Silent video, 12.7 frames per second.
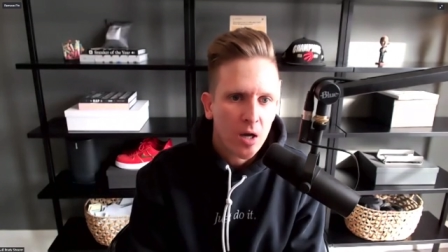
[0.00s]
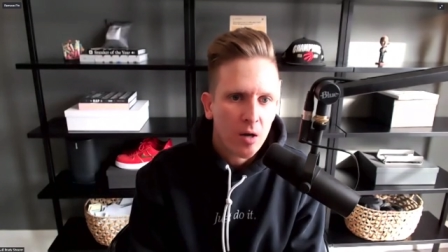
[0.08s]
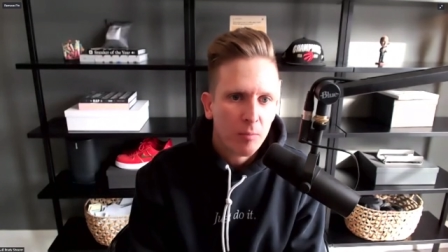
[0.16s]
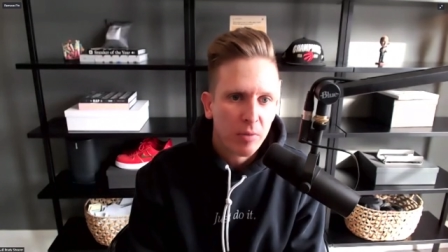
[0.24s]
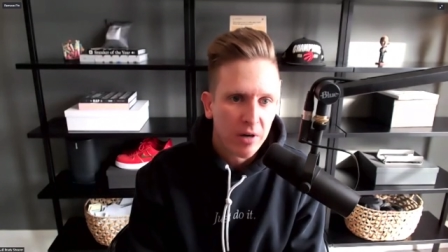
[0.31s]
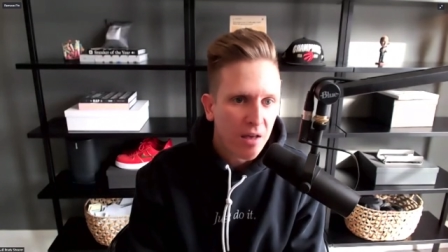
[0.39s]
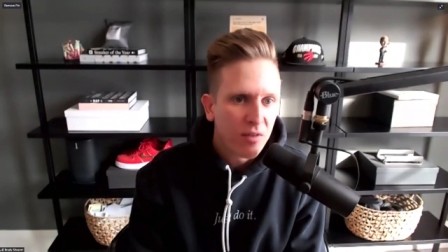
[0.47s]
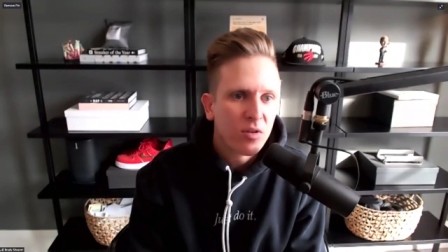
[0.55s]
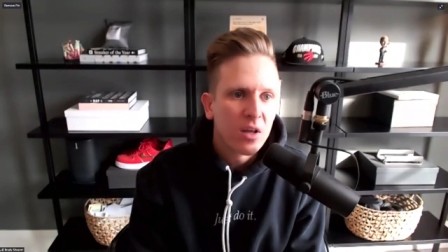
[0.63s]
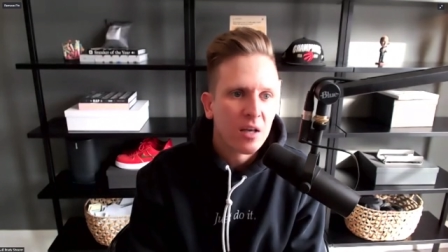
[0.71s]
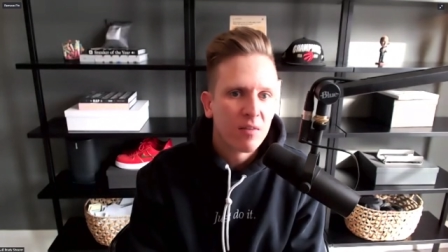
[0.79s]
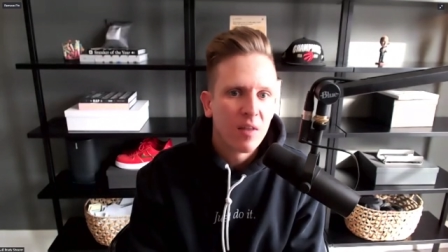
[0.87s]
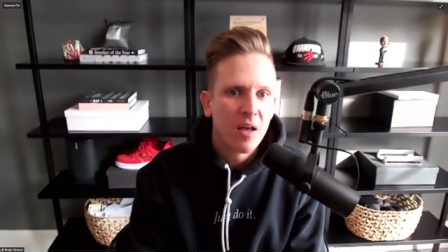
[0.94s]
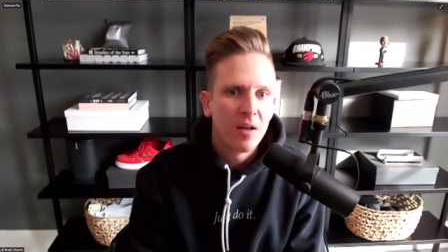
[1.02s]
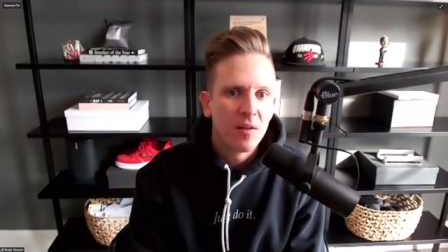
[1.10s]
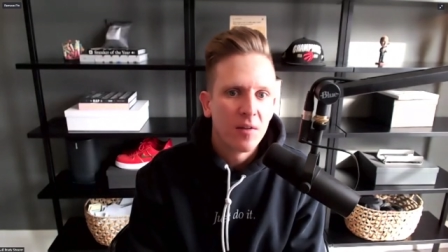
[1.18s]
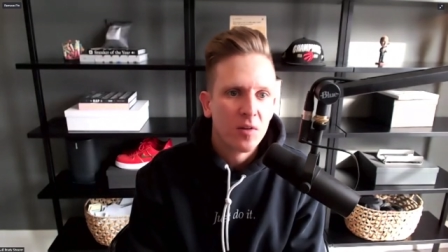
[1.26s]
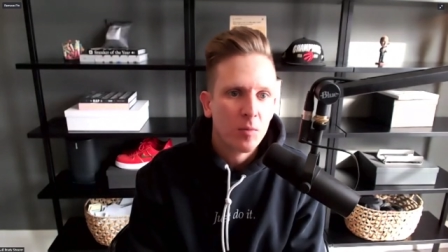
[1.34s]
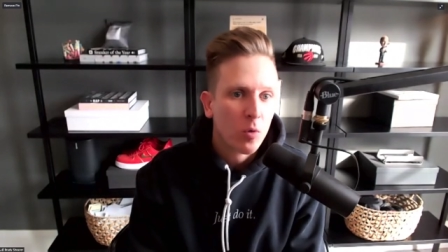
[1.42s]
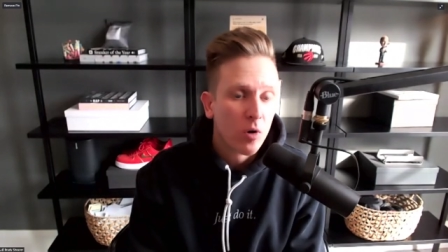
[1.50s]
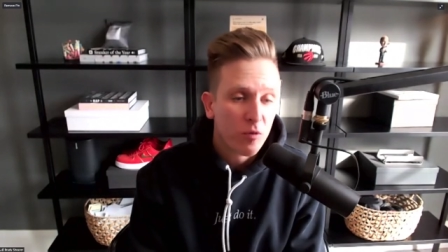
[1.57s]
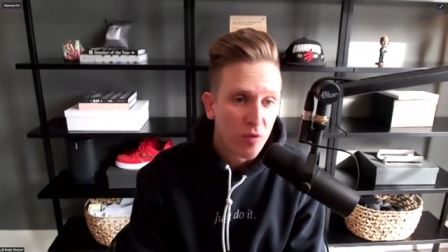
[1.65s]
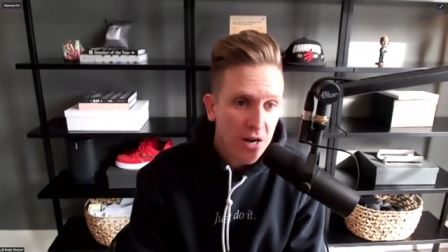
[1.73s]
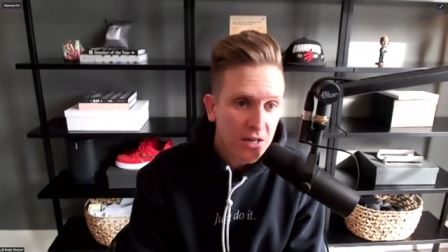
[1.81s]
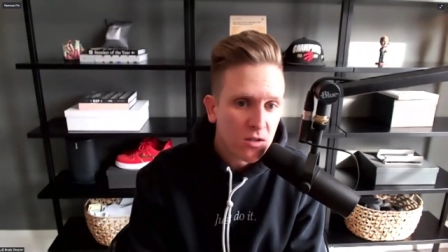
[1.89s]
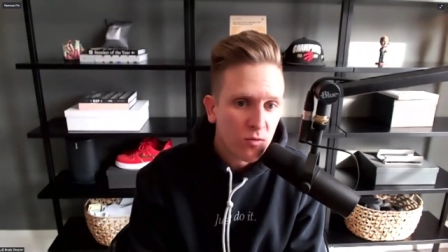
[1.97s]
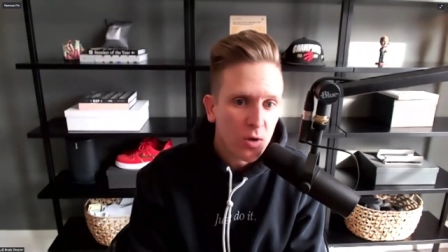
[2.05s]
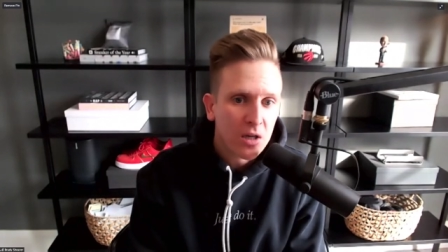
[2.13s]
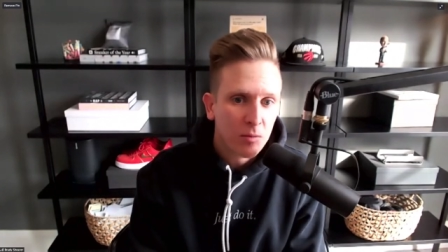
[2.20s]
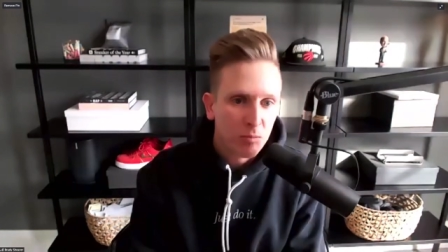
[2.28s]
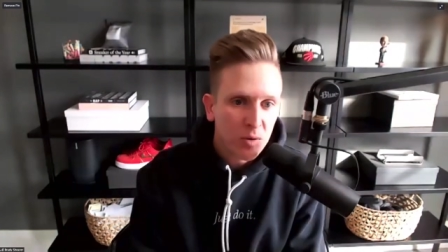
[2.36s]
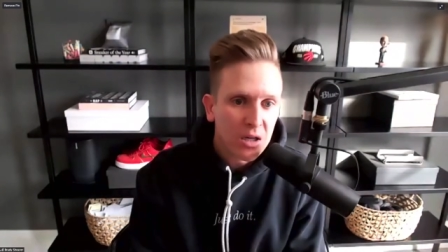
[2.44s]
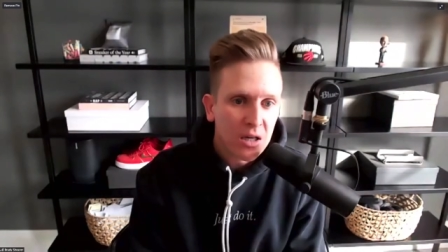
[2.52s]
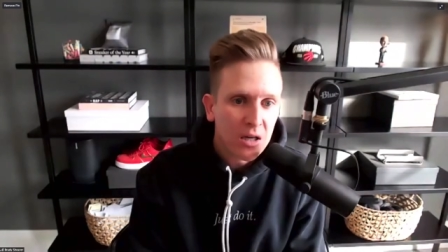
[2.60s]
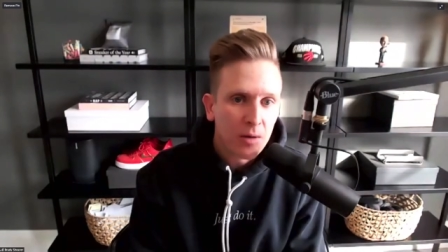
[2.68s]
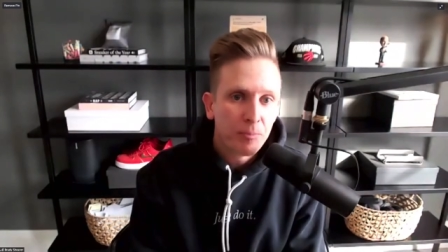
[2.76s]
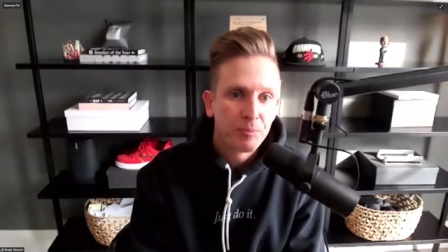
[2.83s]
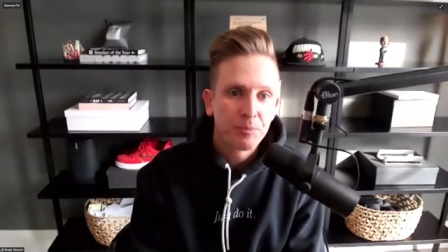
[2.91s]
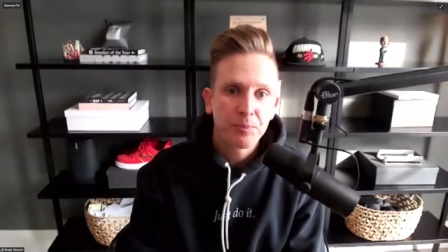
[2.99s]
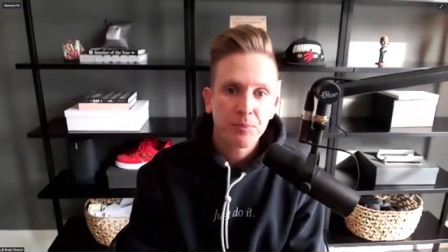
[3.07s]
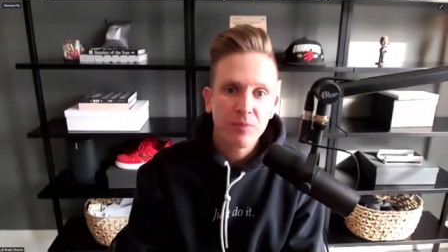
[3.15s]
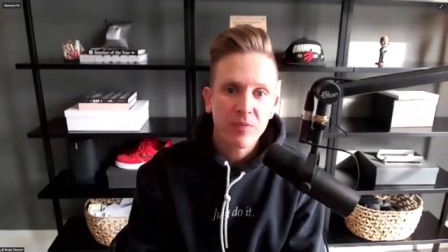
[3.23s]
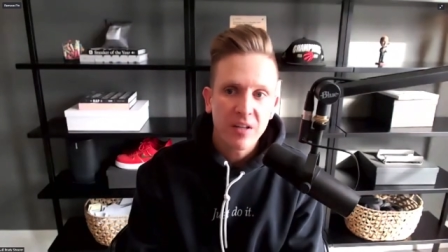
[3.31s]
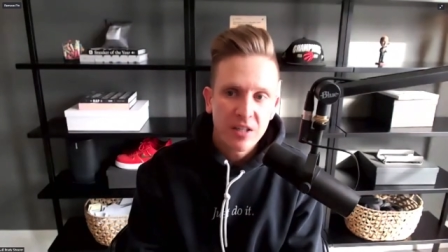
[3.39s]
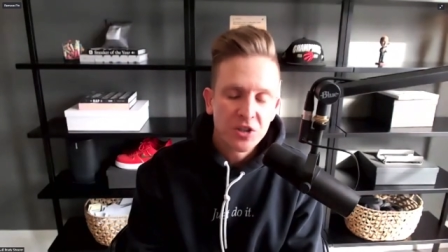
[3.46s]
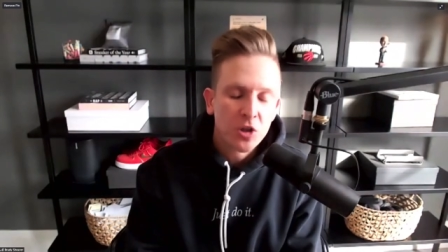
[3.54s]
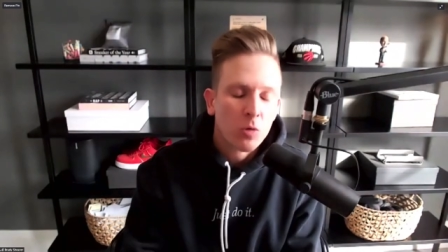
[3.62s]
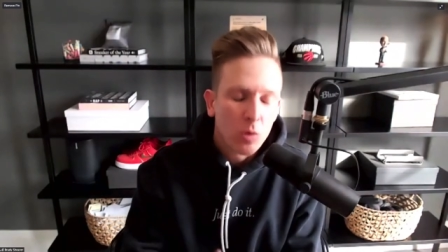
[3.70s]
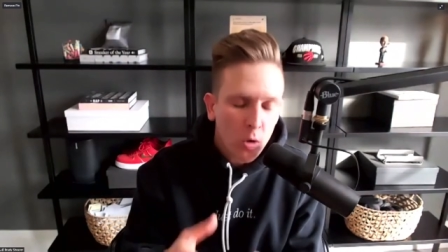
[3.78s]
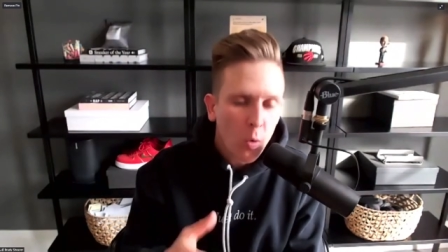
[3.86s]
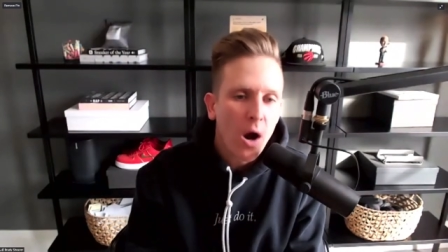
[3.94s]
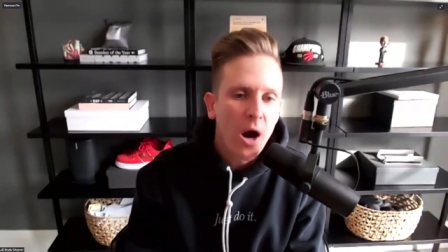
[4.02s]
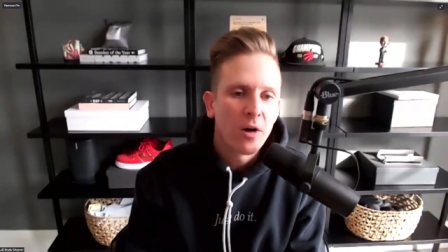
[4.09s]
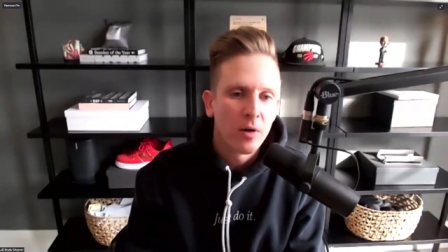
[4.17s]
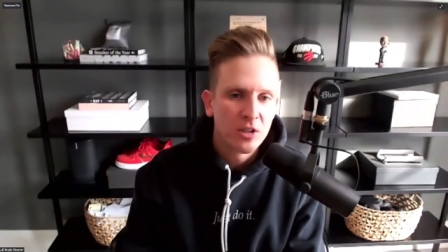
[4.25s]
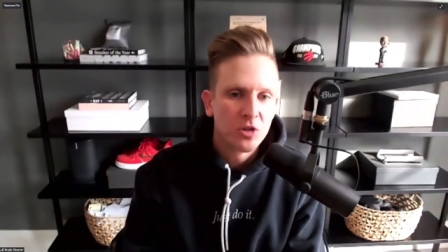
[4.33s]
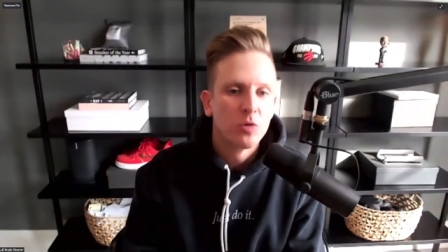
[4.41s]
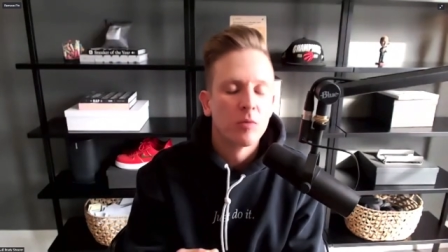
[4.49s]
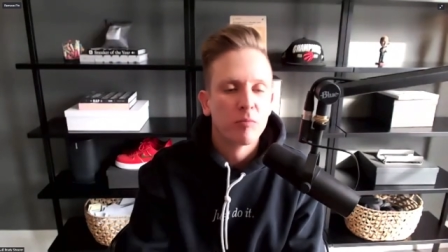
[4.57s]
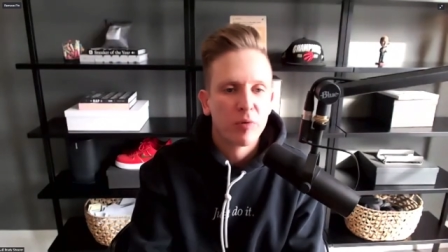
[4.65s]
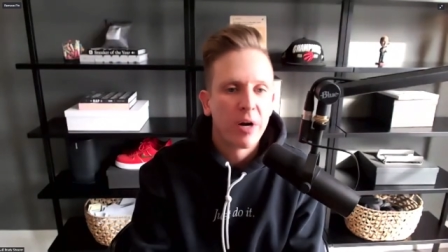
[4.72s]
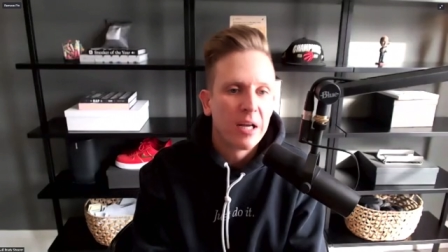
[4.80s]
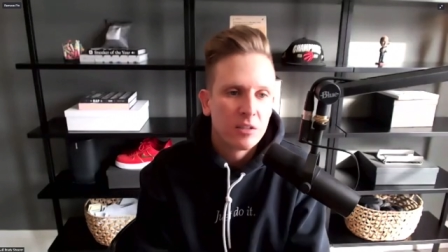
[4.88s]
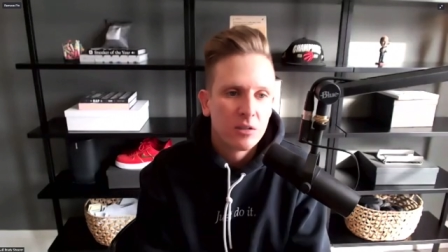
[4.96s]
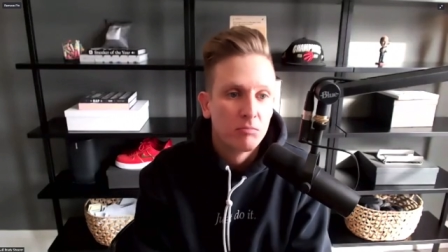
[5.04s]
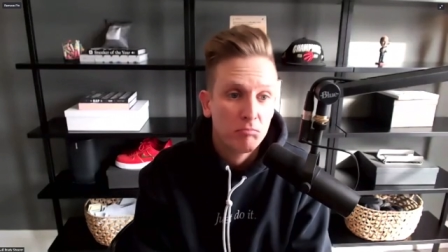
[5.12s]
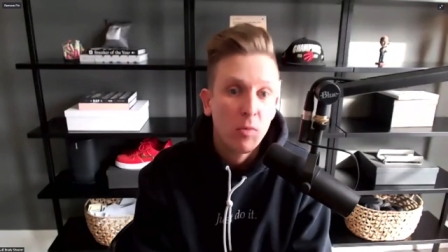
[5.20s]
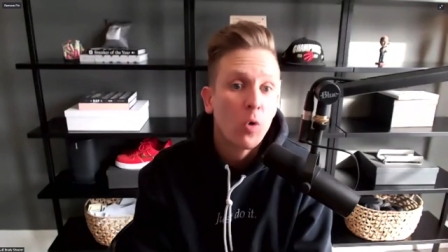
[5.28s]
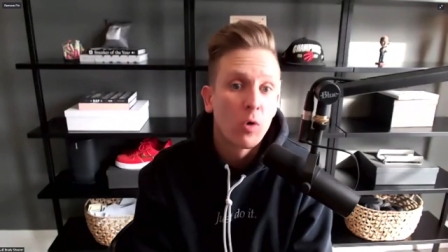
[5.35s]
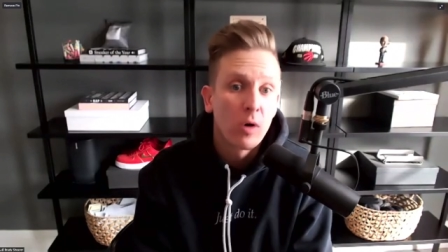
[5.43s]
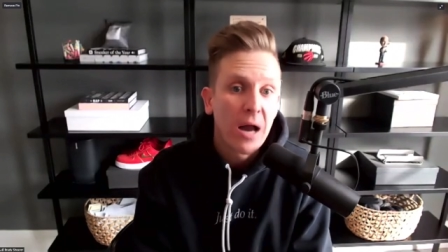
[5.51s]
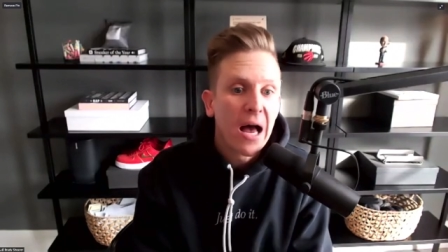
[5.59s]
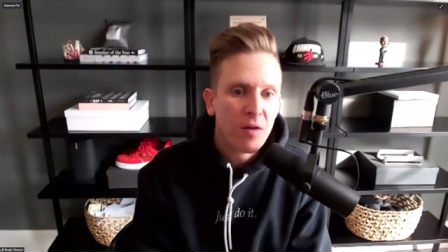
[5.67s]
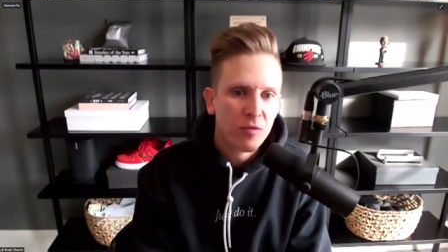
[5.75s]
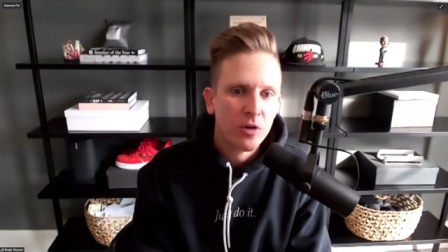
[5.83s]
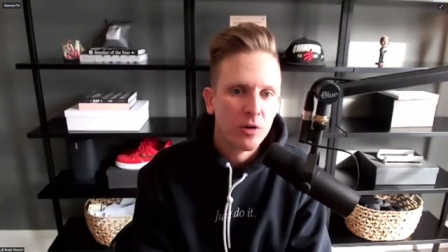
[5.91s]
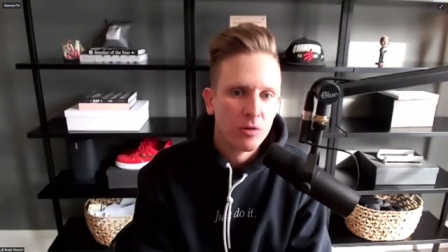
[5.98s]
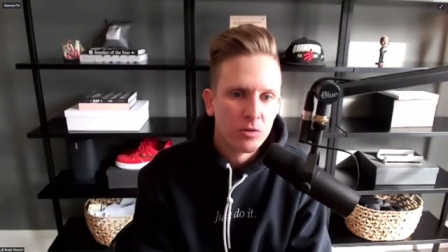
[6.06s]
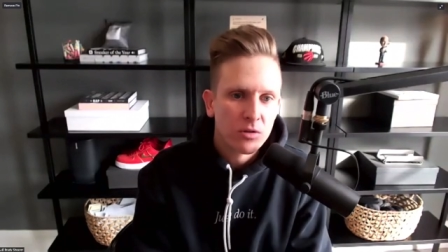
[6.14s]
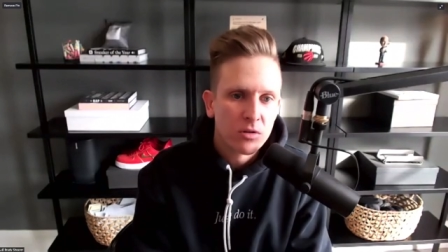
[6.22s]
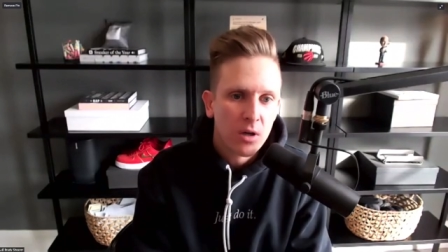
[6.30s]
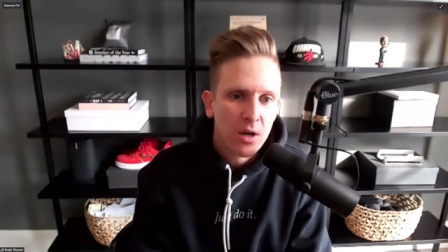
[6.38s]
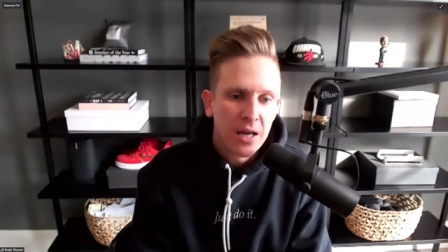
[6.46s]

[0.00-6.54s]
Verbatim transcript: But I think that the more effective we can be, it's going to require us to embrace more avenues.